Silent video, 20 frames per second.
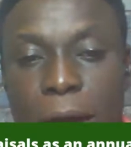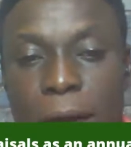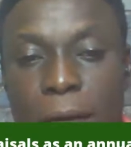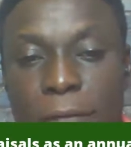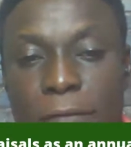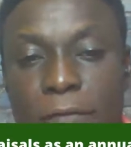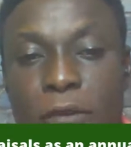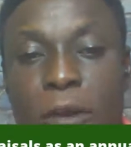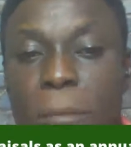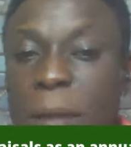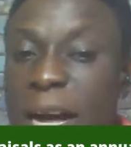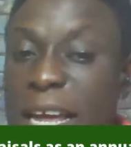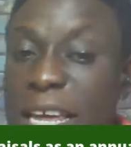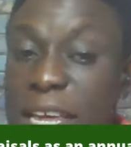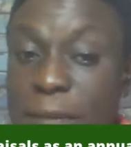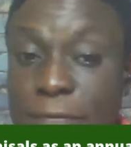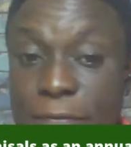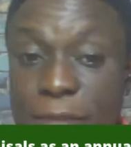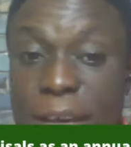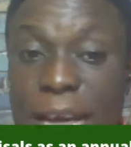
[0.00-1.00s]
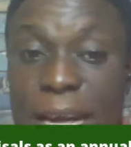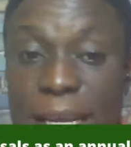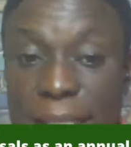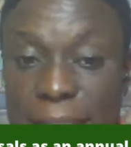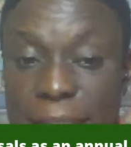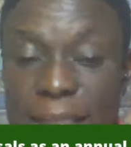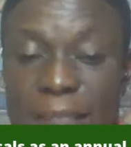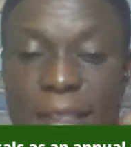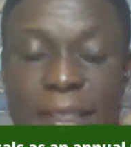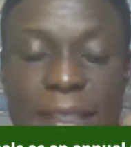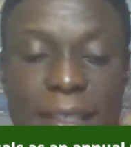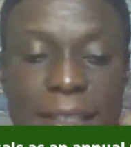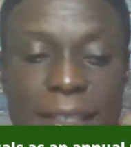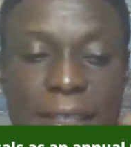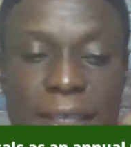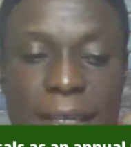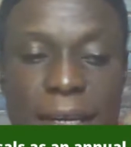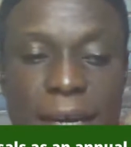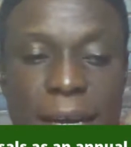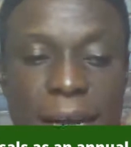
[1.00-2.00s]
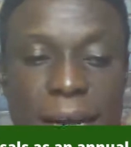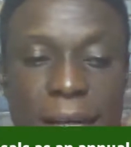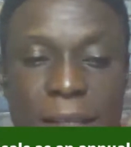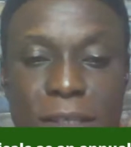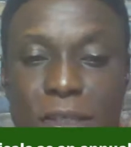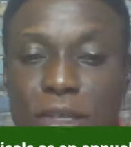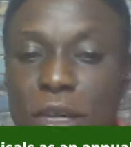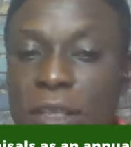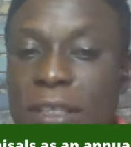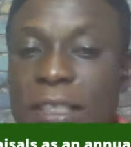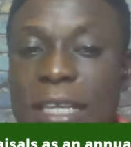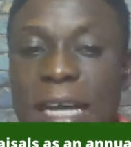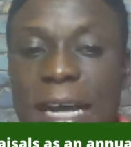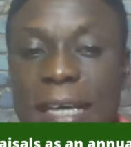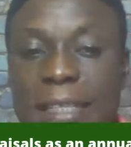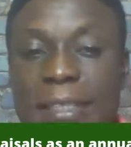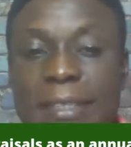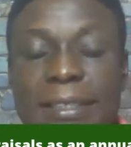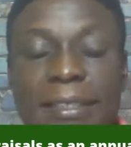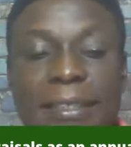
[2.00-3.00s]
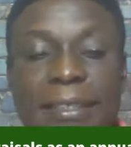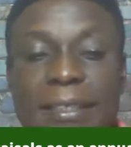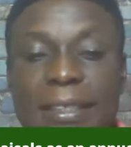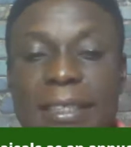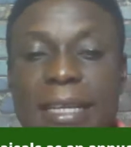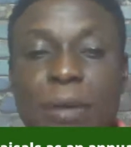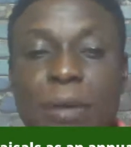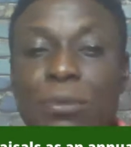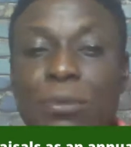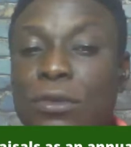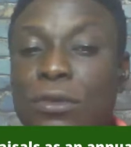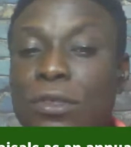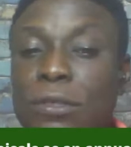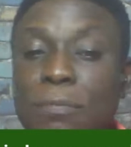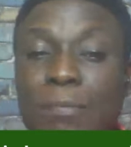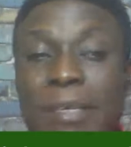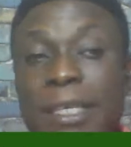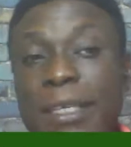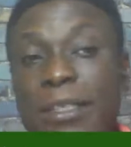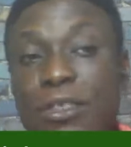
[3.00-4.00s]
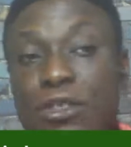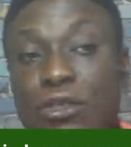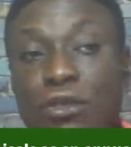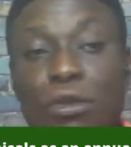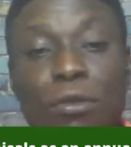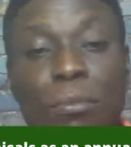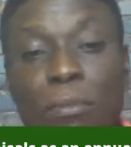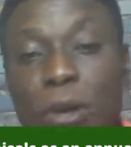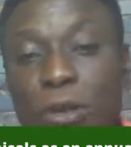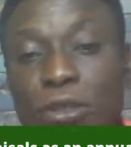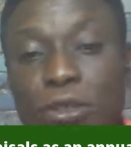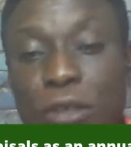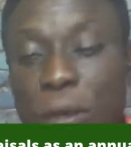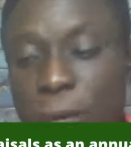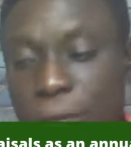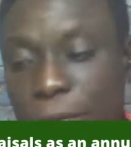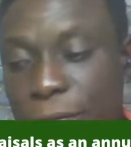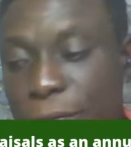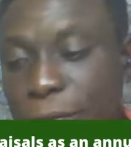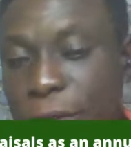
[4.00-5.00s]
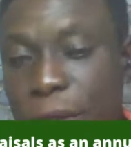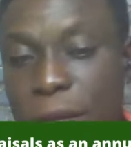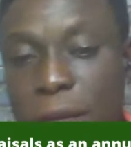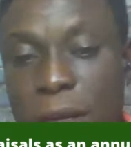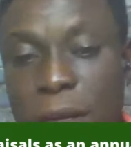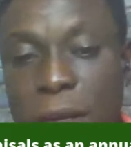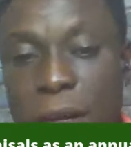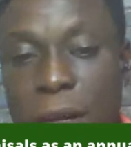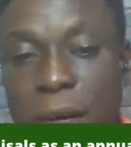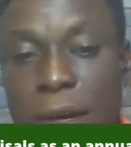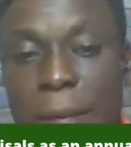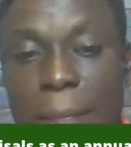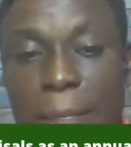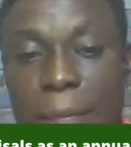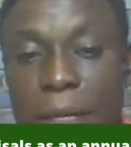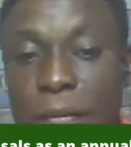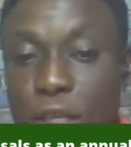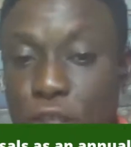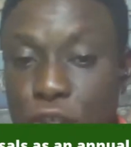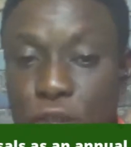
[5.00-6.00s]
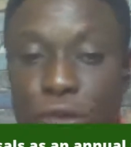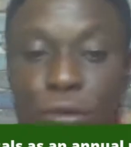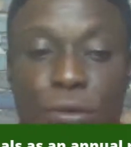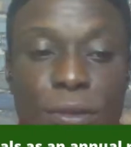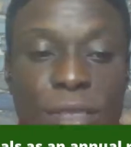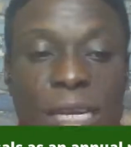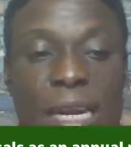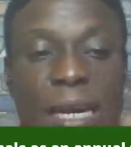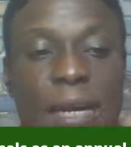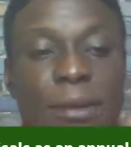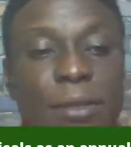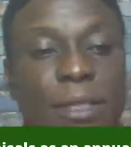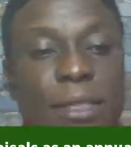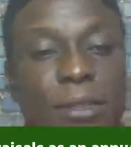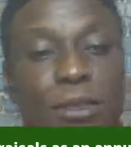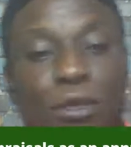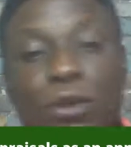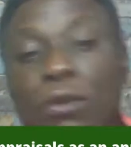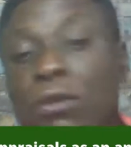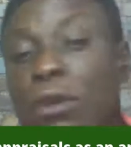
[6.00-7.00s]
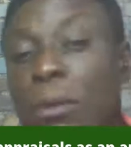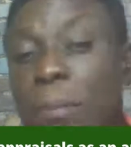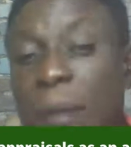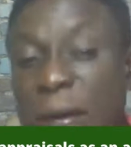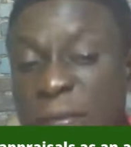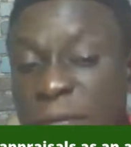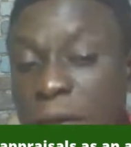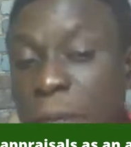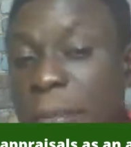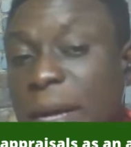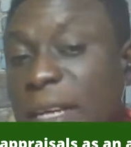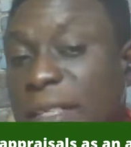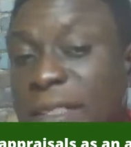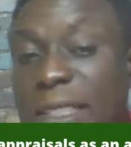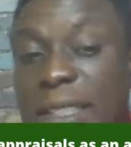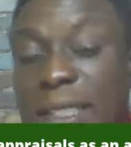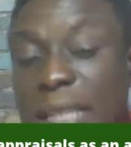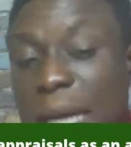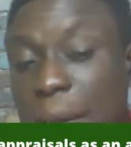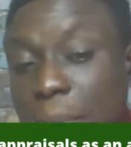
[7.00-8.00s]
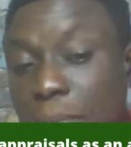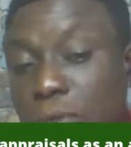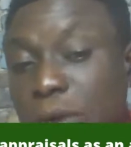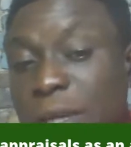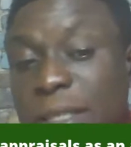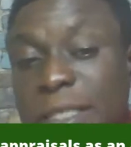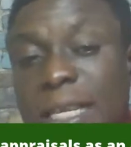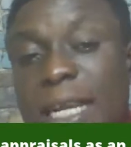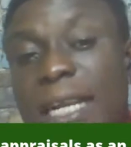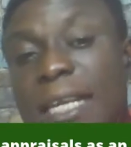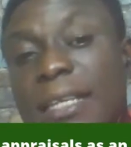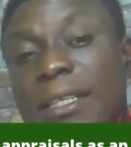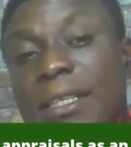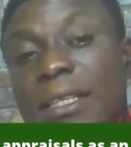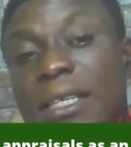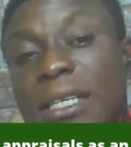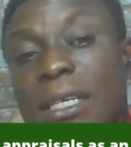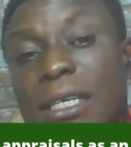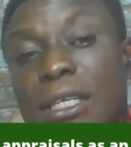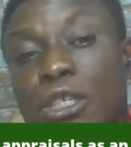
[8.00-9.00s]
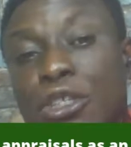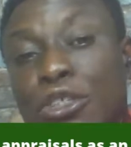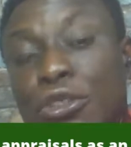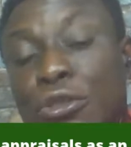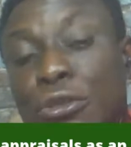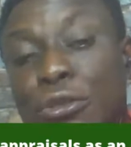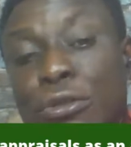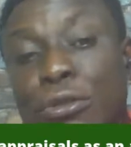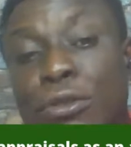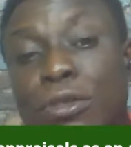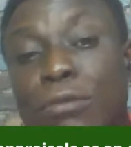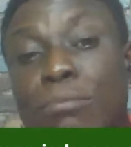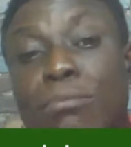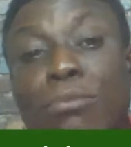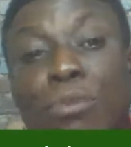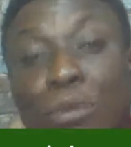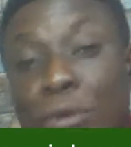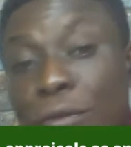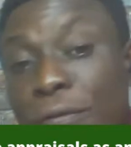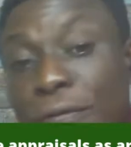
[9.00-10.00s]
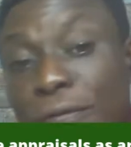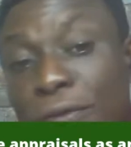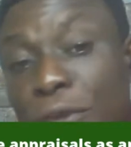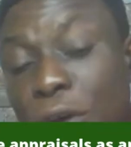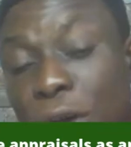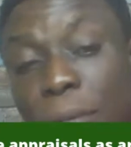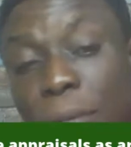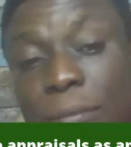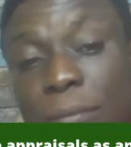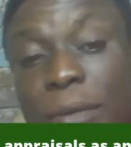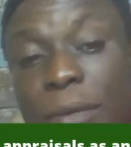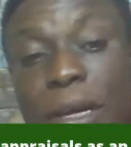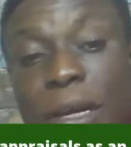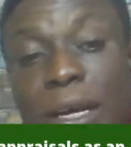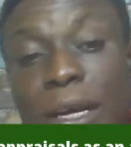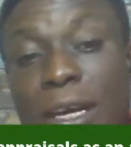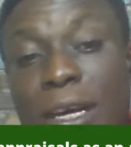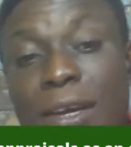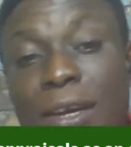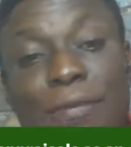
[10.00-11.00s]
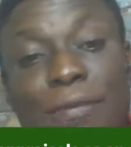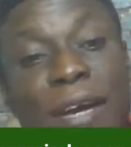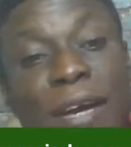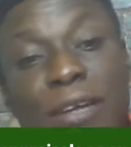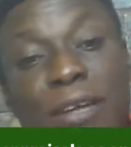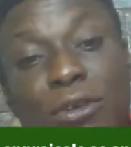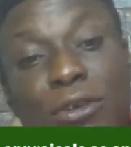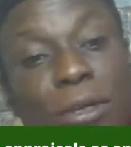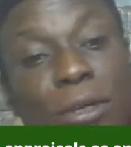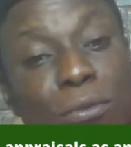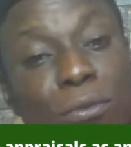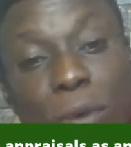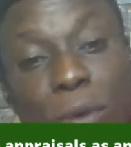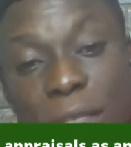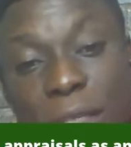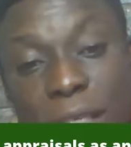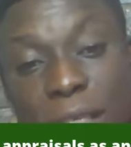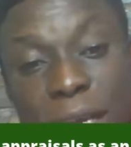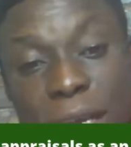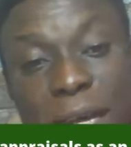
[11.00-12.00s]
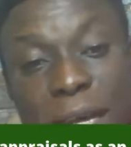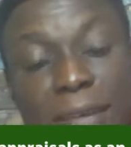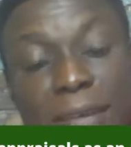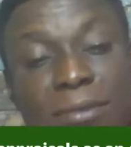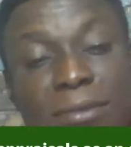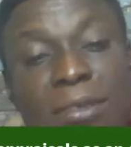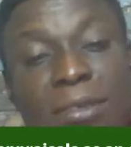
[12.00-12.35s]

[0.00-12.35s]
formal event, such that there won't be so much of issues around it. So your performance appraisal should move from, if you are doing 1 year,